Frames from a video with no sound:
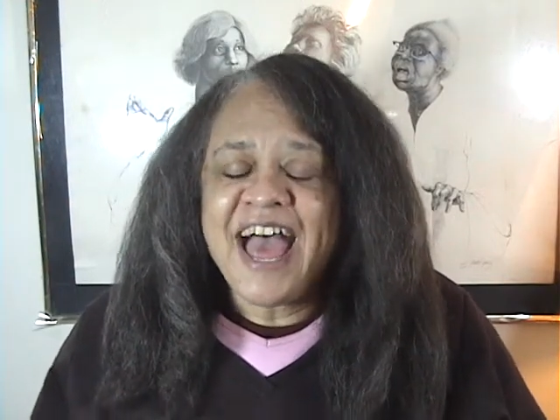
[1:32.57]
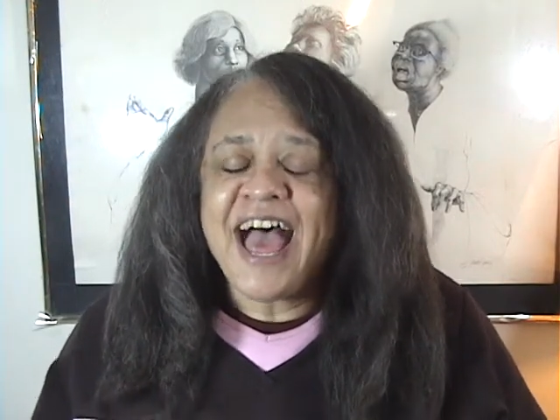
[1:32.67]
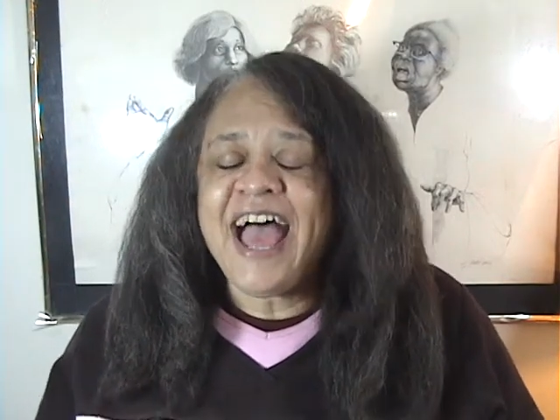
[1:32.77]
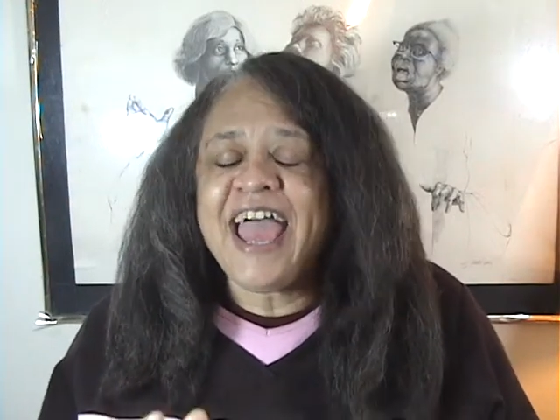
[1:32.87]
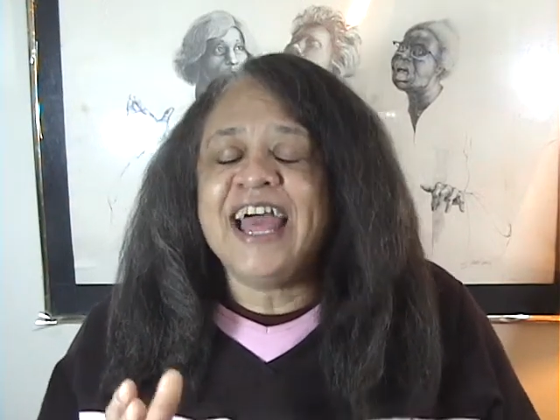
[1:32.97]

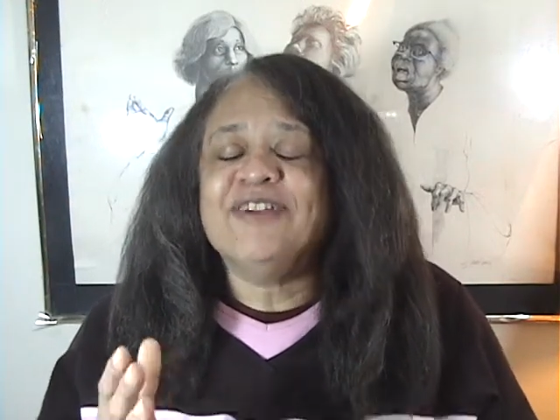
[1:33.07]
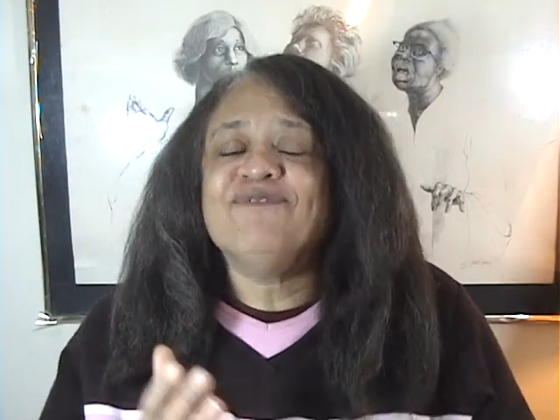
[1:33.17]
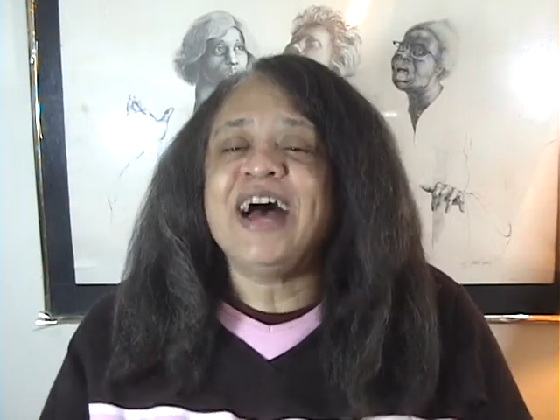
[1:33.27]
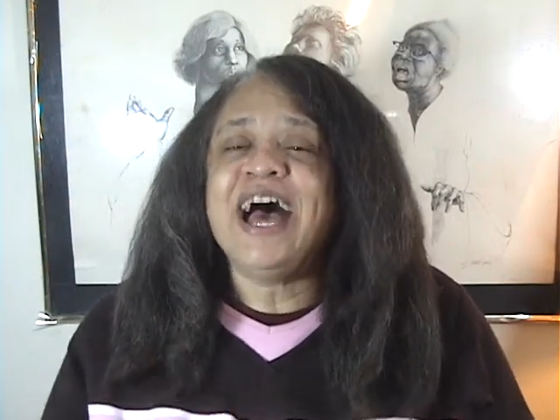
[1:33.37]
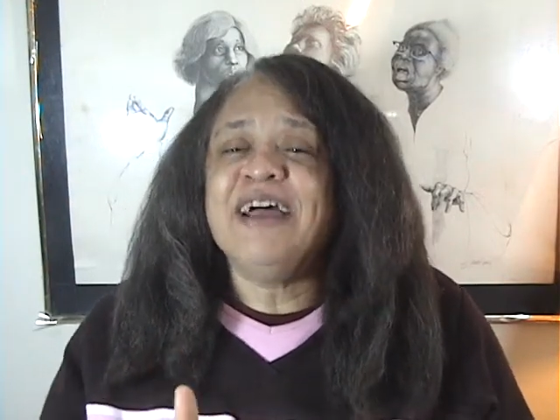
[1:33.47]
I had
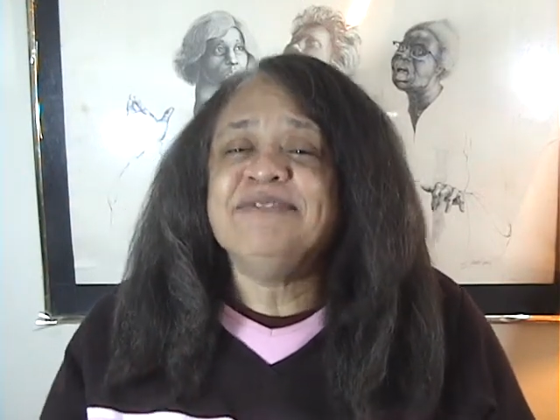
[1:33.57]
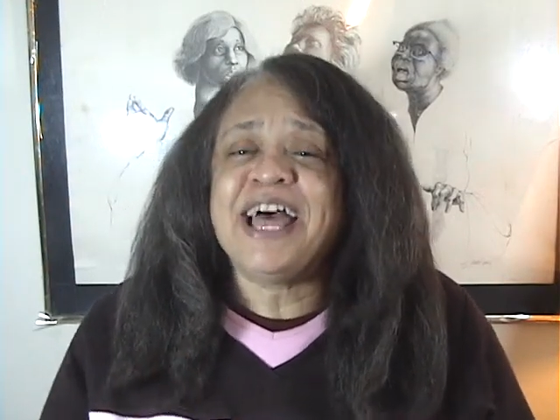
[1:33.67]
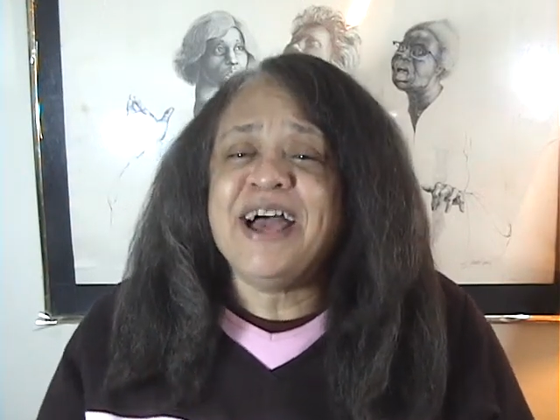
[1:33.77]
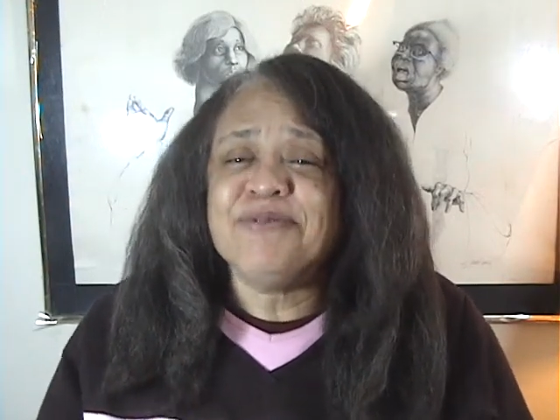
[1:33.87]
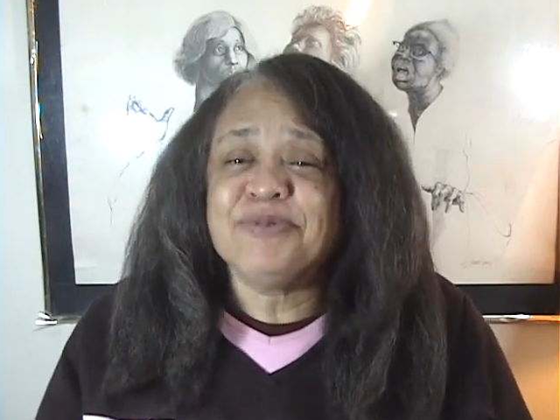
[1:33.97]
5
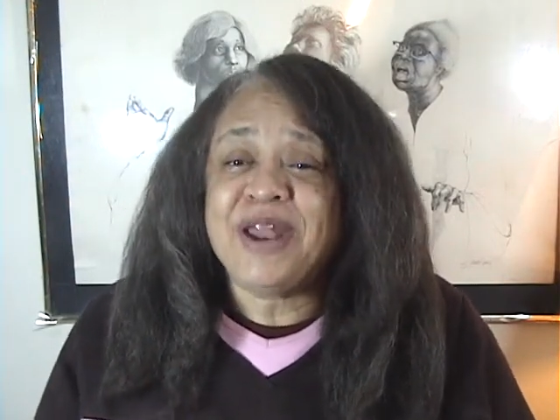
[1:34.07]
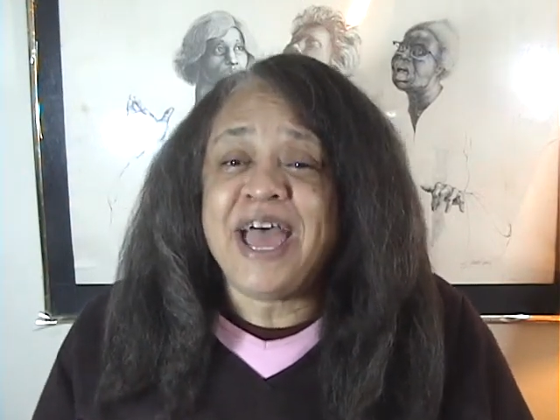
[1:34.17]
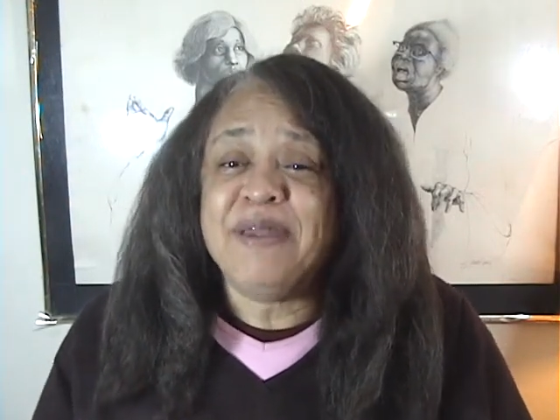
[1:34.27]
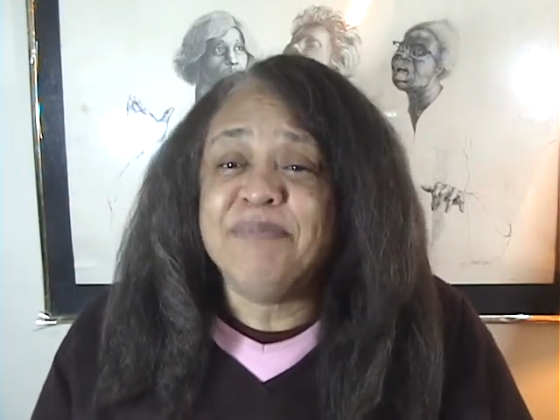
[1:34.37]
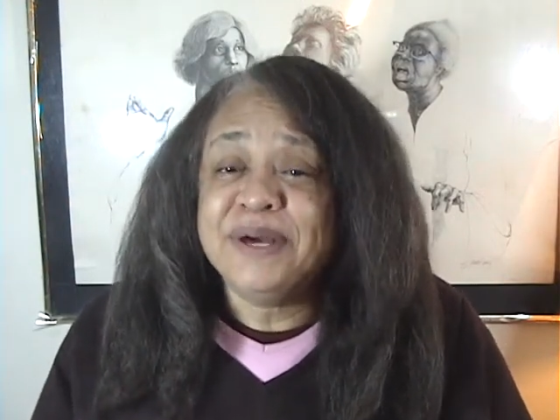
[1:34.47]
times what I
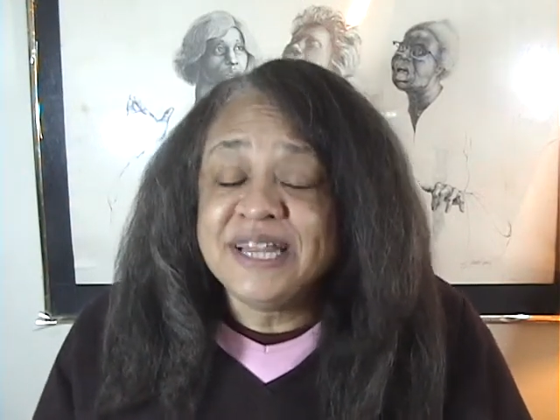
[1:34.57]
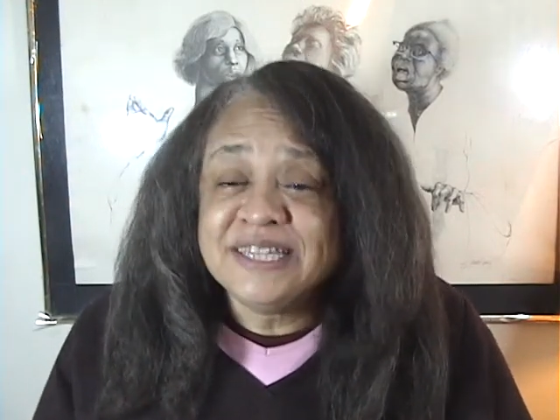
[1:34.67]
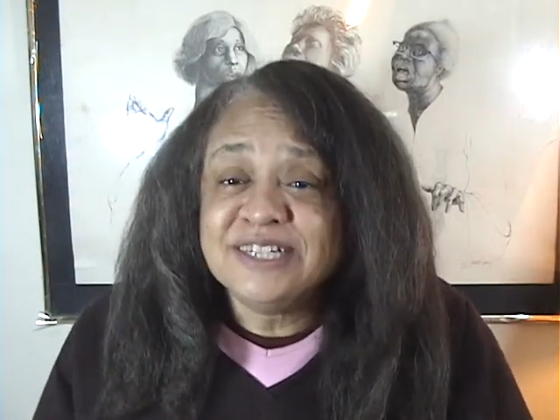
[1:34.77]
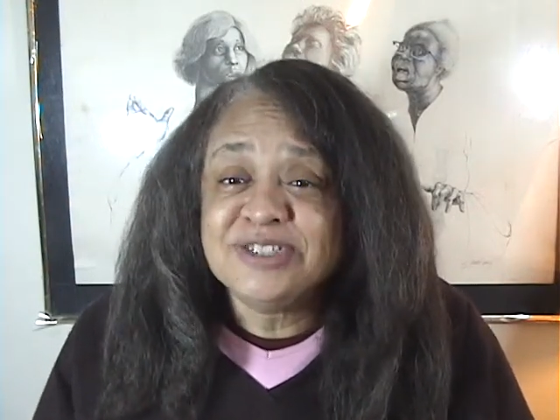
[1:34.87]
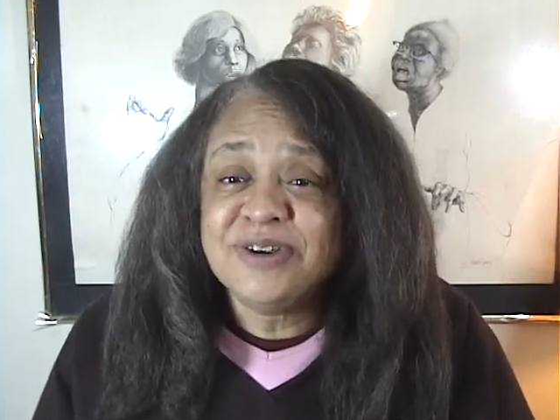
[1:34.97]
had put
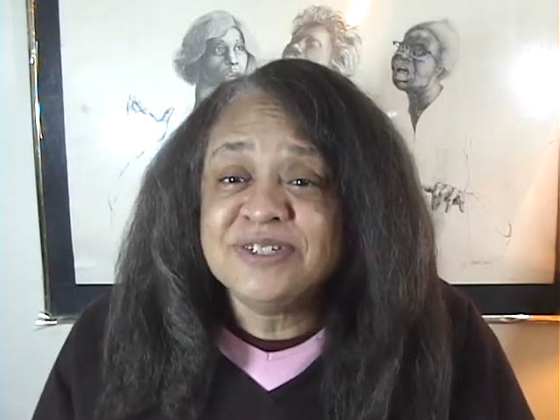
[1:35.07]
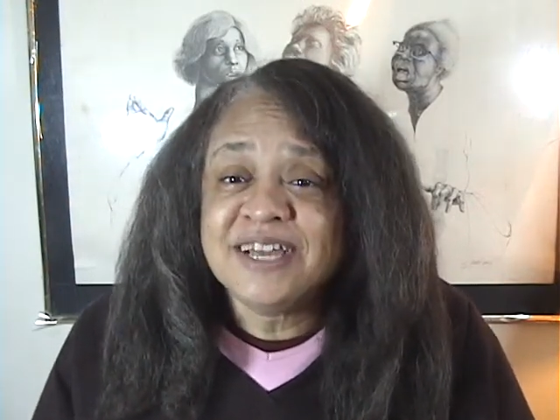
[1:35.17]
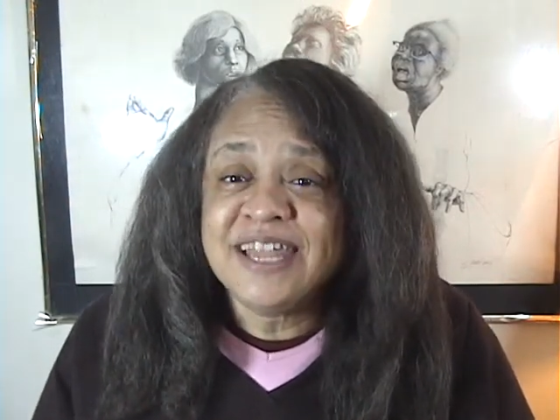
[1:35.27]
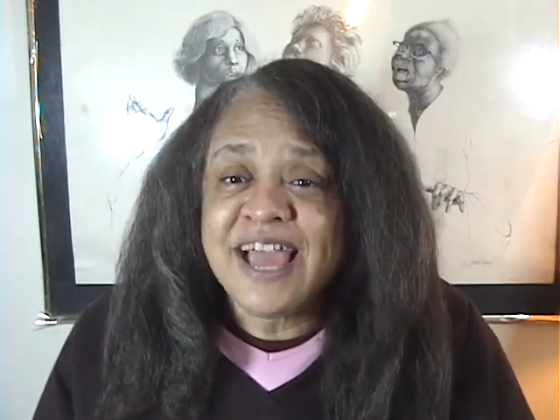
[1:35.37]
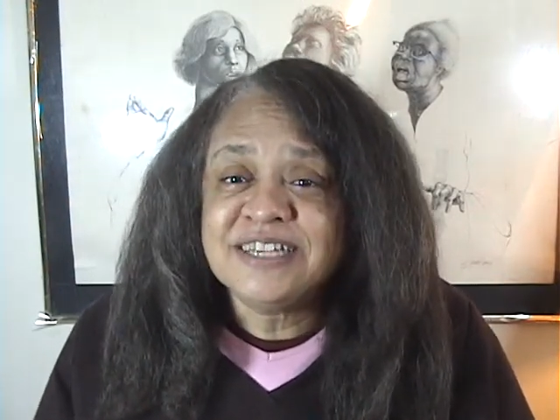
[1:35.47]
in the church
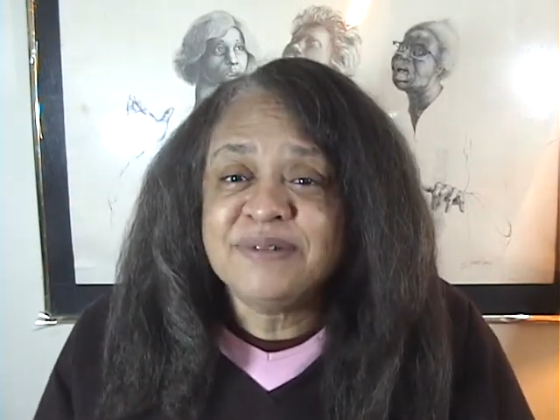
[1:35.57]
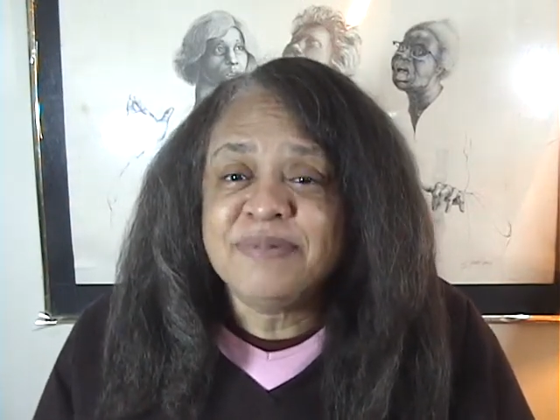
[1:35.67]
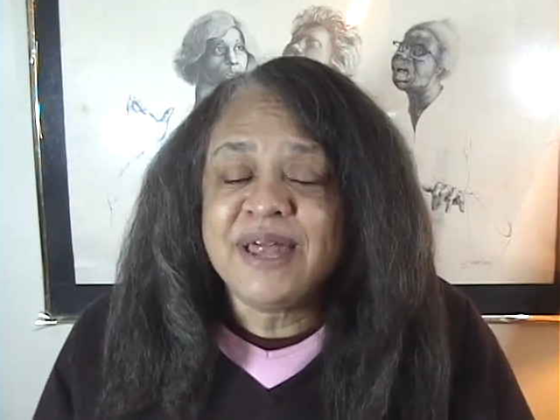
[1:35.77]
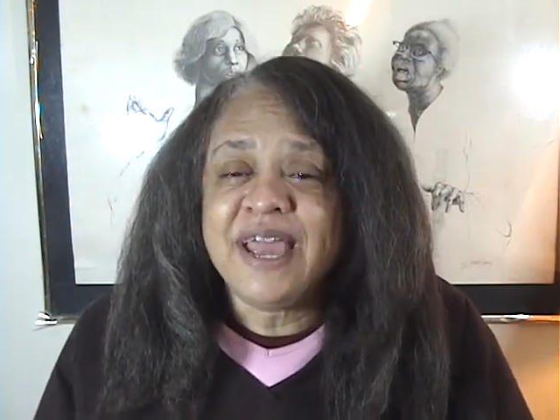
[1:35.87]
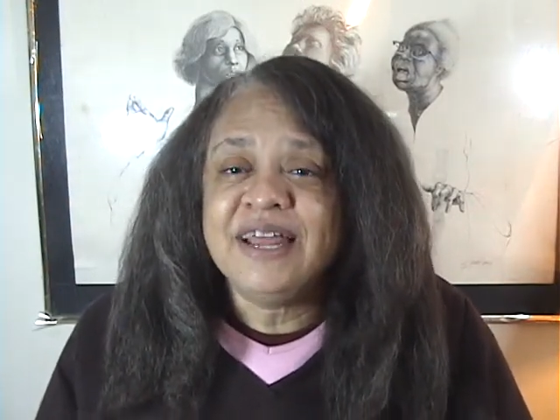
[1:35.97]
collection
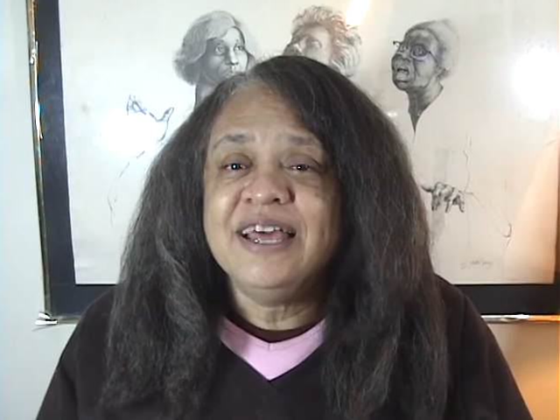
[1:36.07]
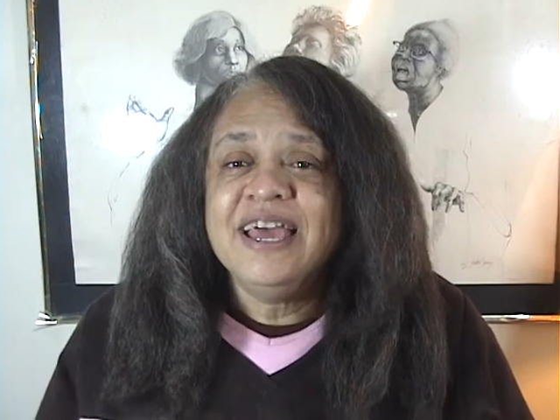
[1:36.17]
plate.